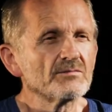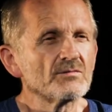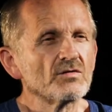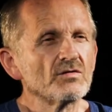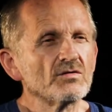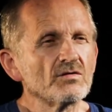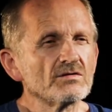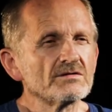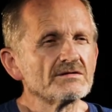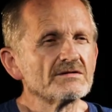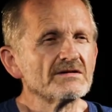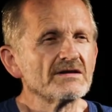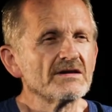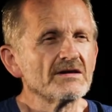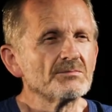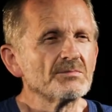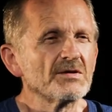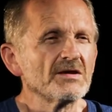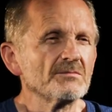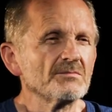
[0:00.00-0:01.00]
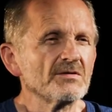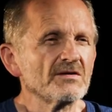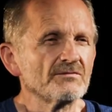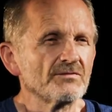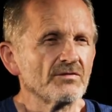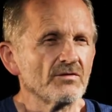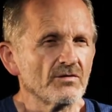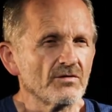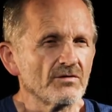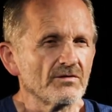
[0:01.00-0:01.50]
called
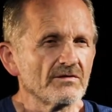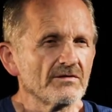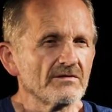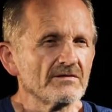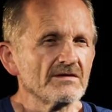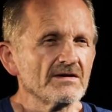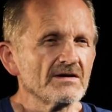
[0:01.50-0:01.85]
DPP4,